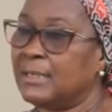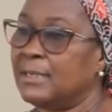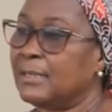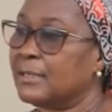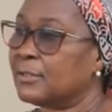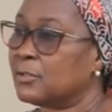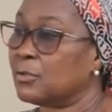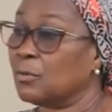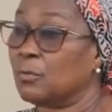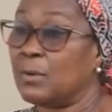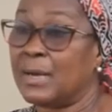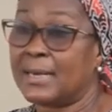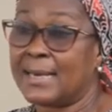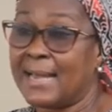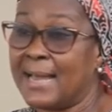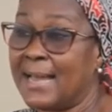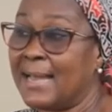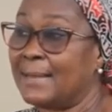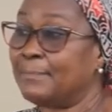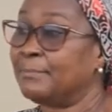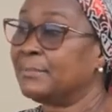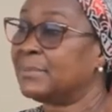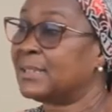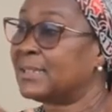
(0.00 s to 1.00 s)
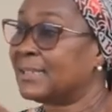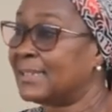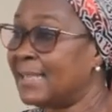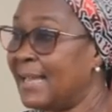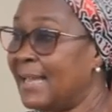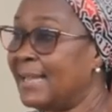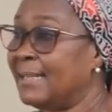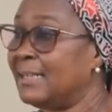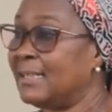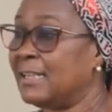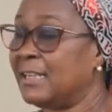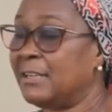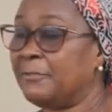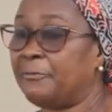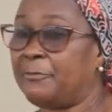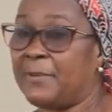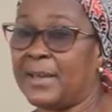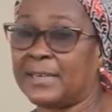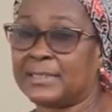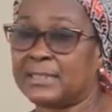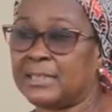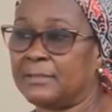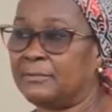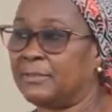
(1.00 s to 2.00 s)
So what I'm saying
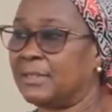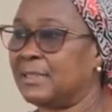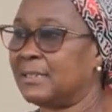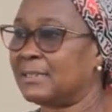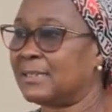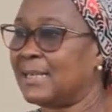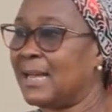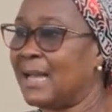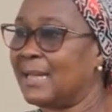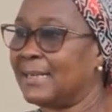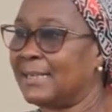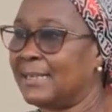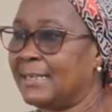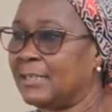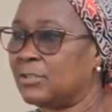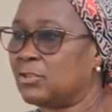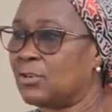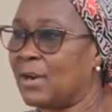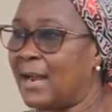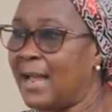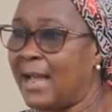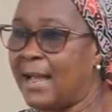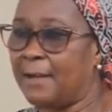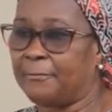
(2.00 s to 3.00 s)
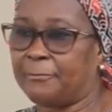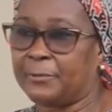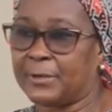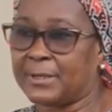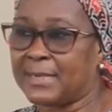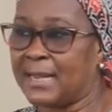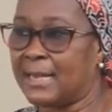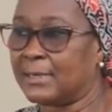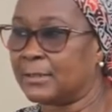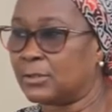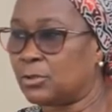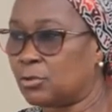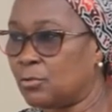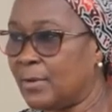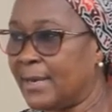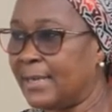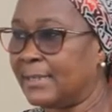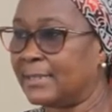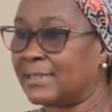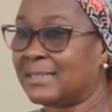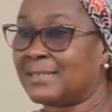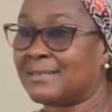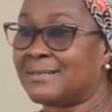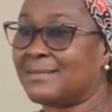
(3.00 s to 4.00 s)
effectively is that intra-African
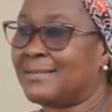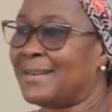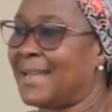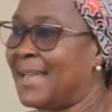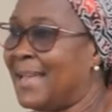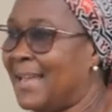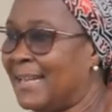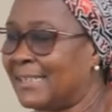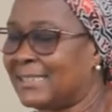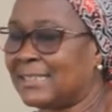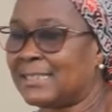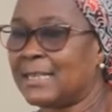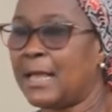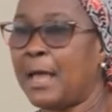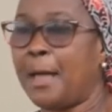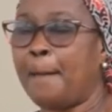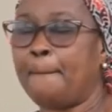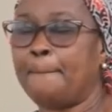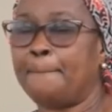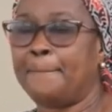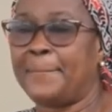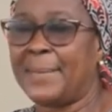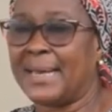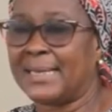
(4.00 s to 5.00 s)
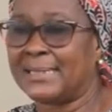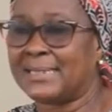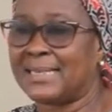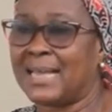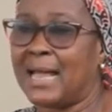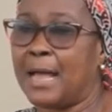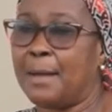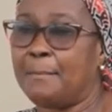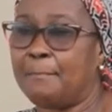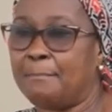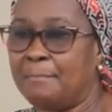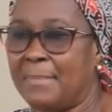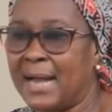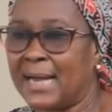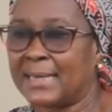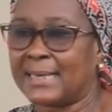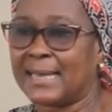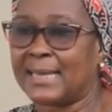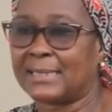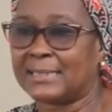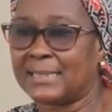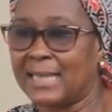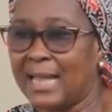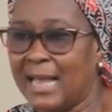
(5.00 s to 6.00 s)
trade creates better
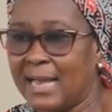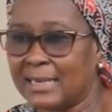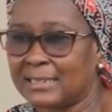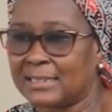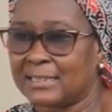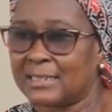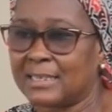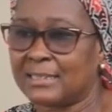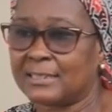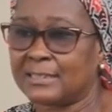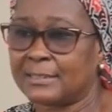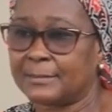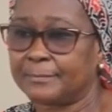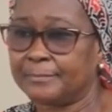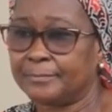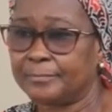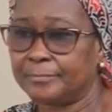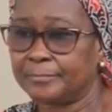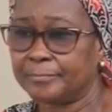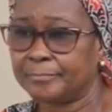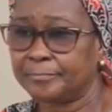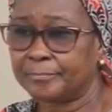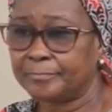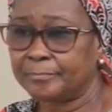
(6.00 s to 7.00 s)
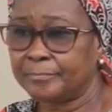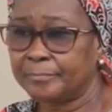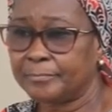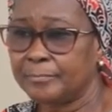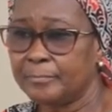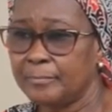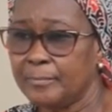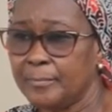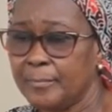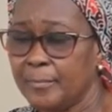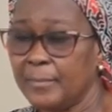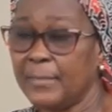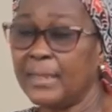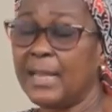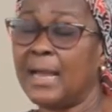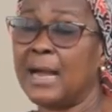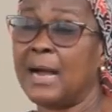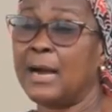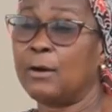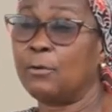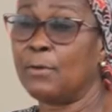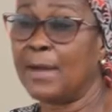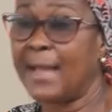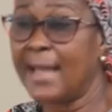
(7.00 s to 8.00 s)
market access.
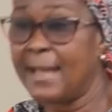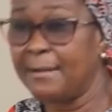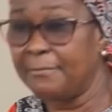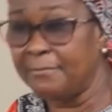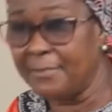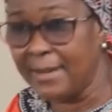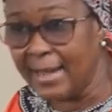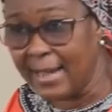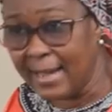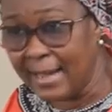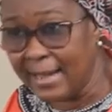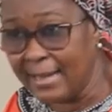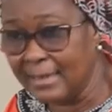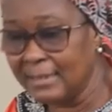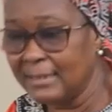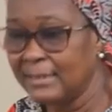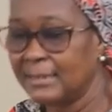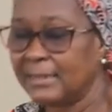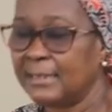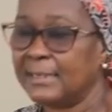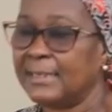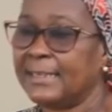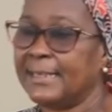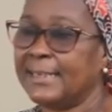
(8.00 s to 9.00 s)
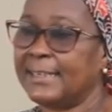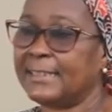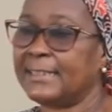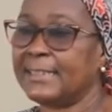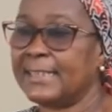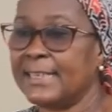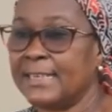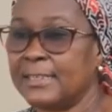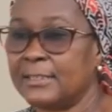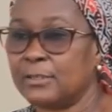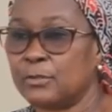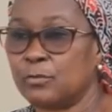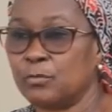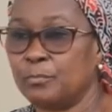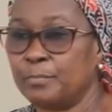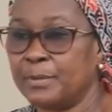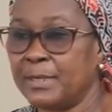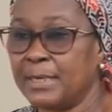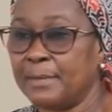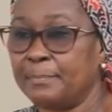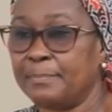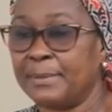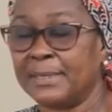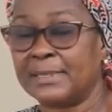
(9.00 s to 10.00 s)
However, it needs to
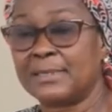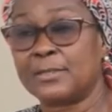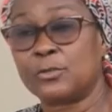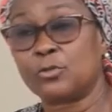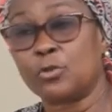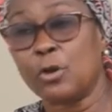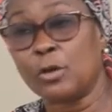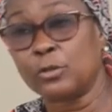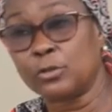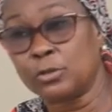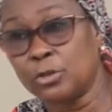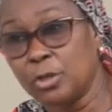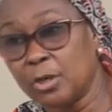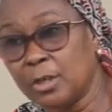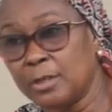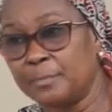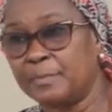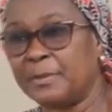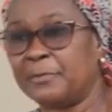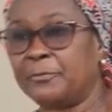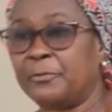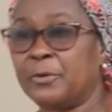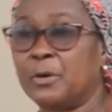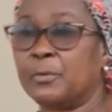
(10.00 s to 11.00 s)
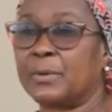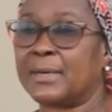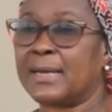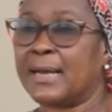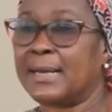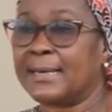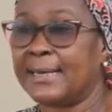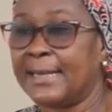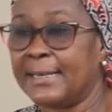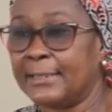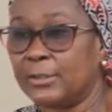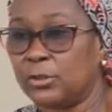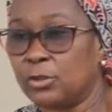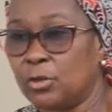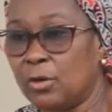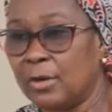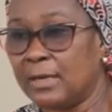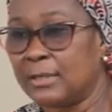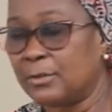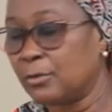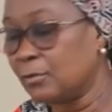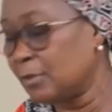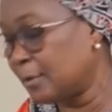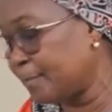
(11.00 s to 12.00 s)
be a bit structured before we can
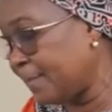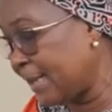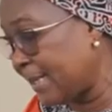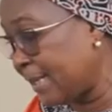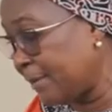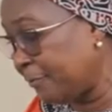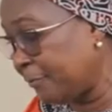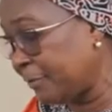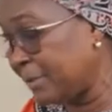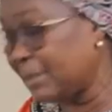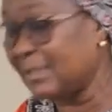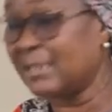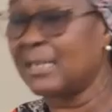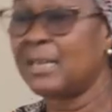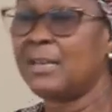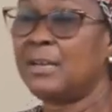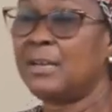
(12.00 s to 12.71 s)
enjoy those benefits.